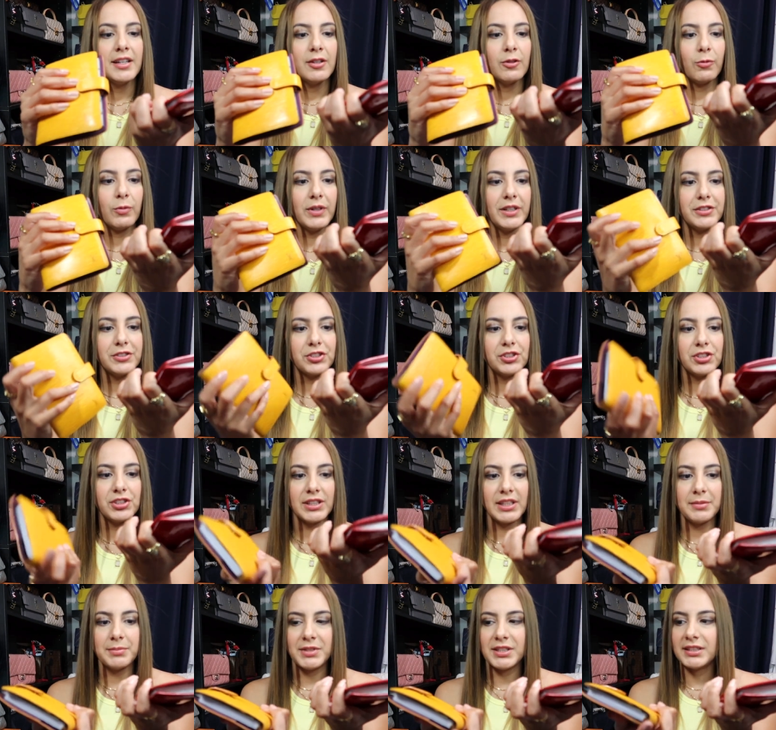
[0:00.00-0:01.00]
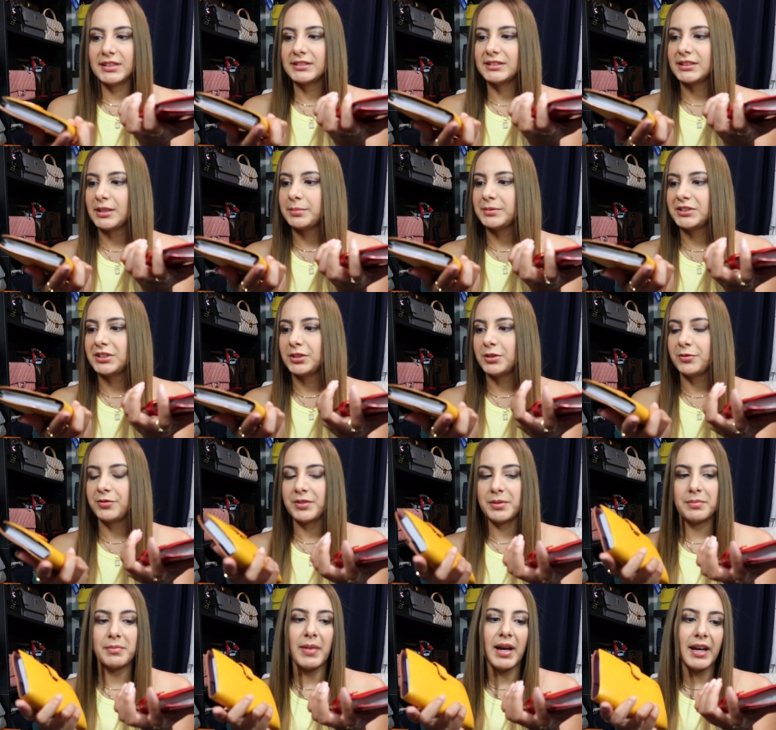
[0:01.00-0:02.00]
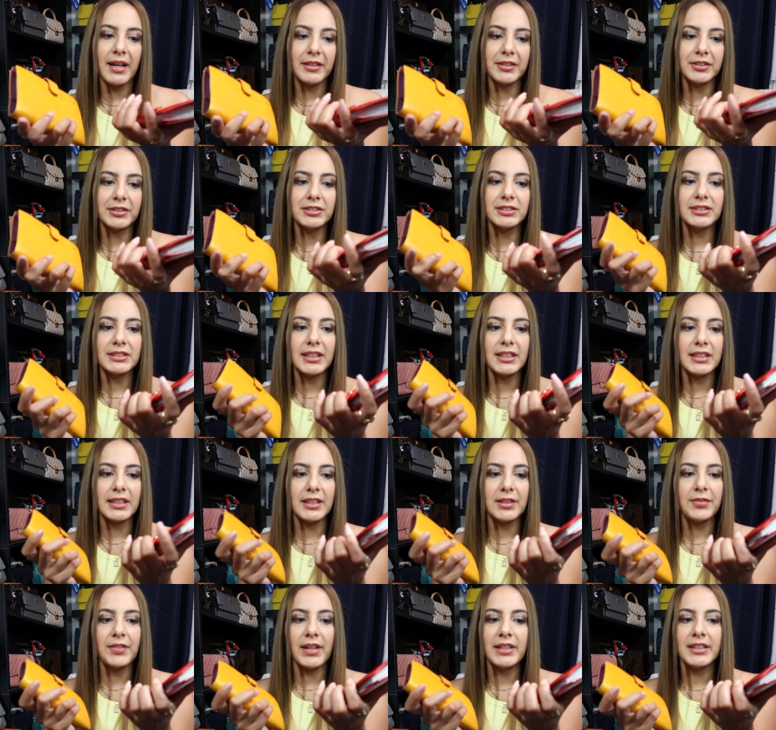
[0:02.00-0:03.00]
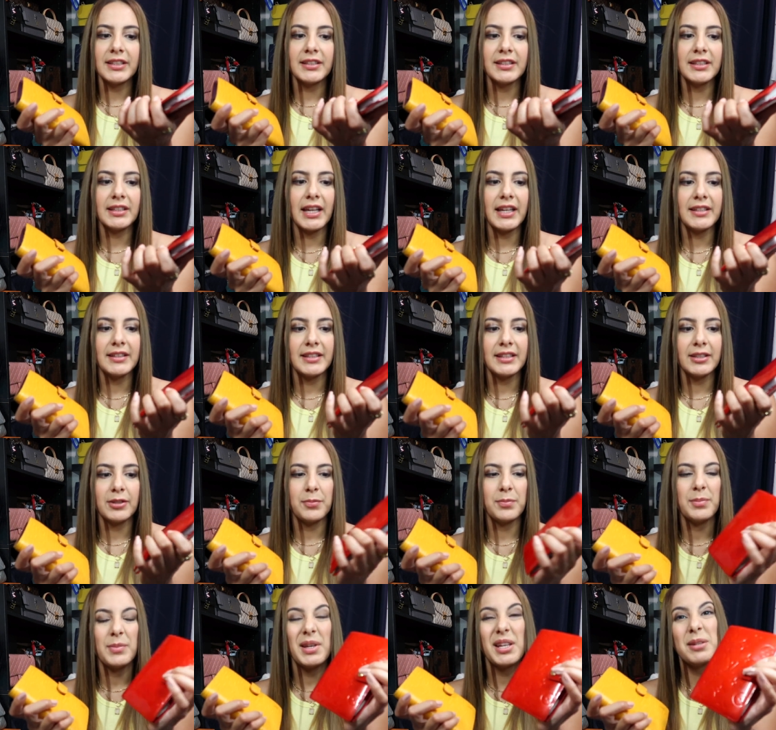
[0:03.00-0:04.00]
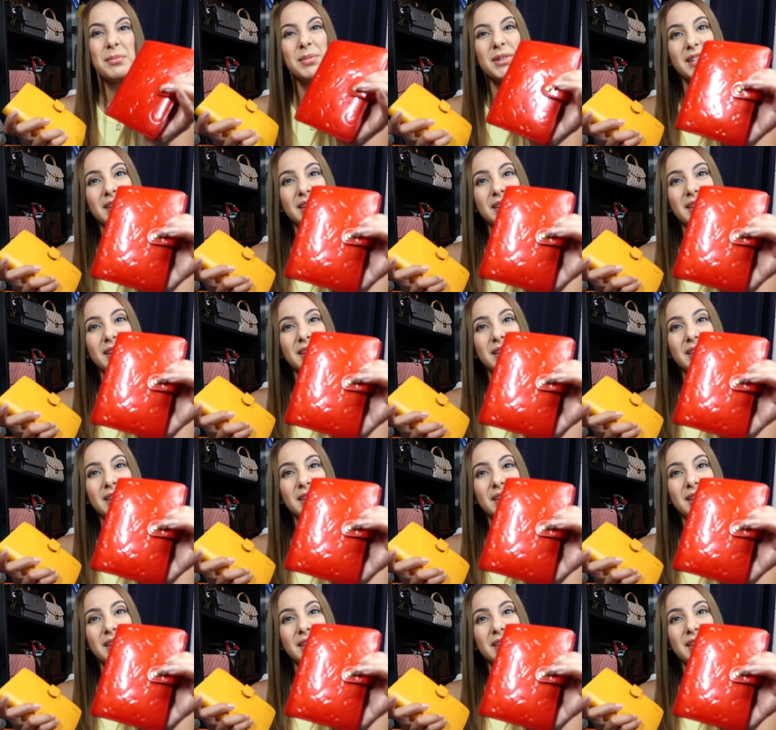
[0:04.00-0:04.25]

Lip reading: Which, I mean, it's up to you if it matters. Like, if anything, I think maybe